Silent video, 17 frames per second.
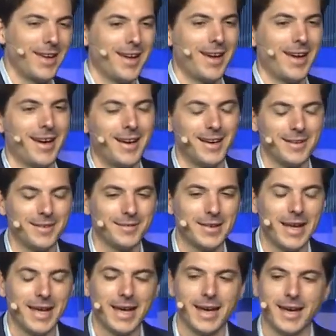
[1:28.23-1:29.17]

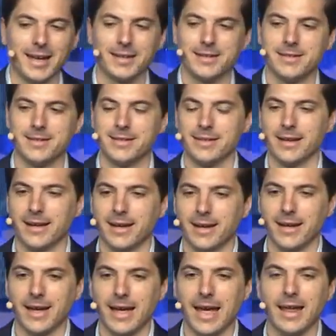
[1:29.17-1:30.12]
And
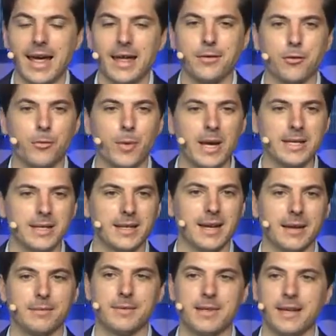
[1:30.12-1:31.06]
the
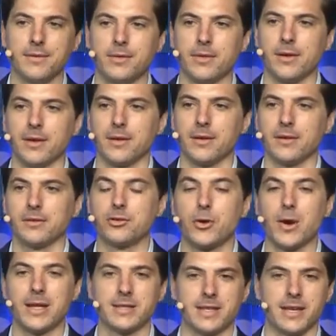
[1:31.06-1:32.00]
reason I did the
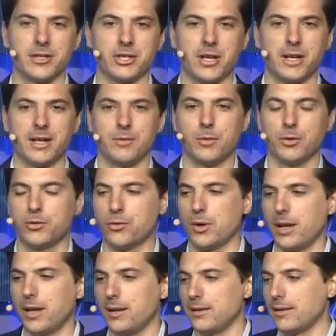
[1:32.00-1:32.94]
transition in
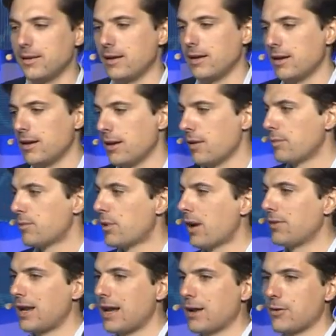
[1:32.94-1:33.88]
between
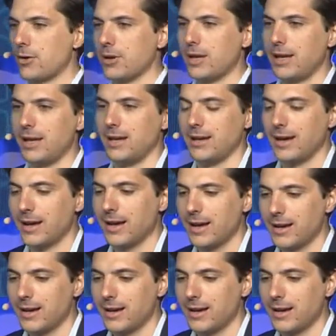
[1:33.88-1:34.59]
private equity,